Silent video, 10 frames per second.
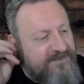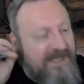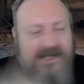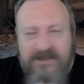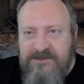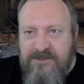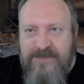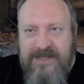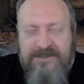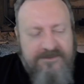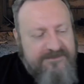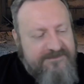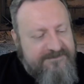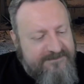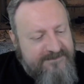Another Commando
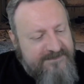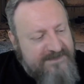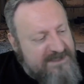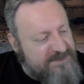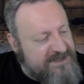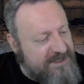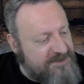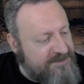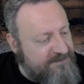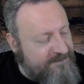subsection.